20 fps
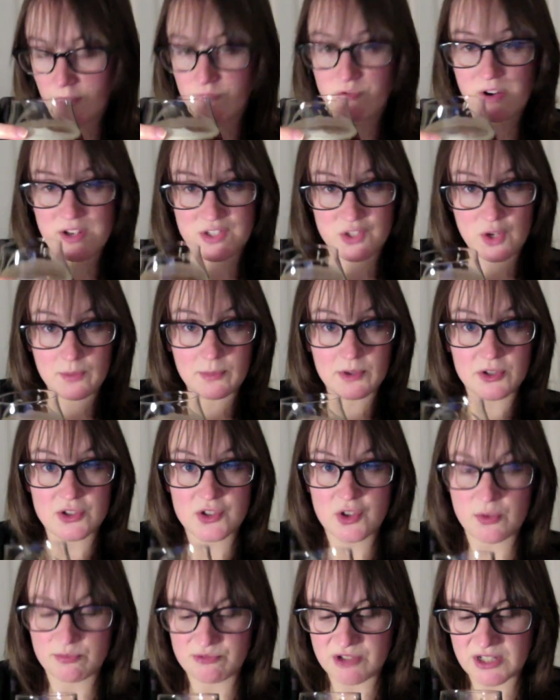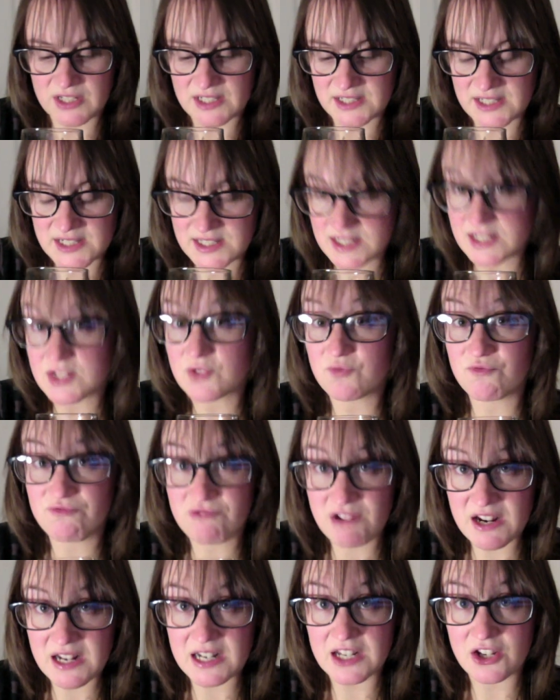Right, so I'm going to stop drinking this. It's
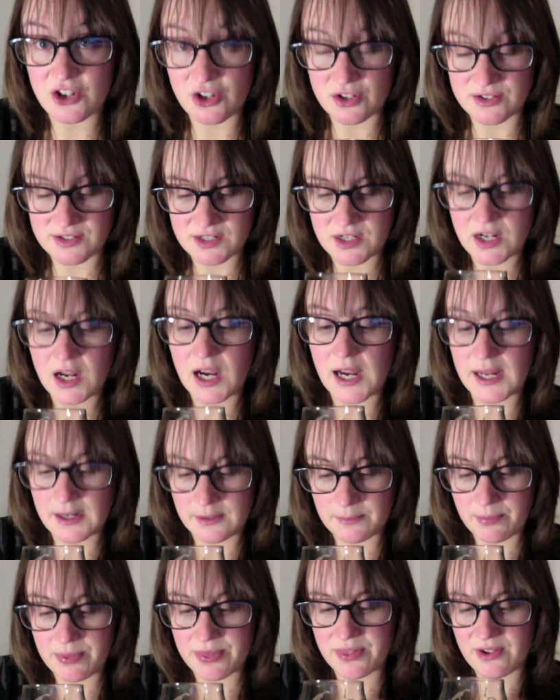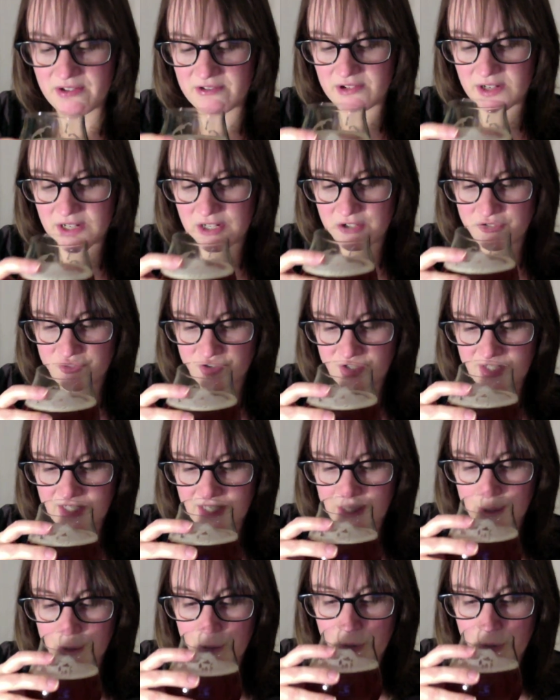really good and I'm thoroughly enjoying it.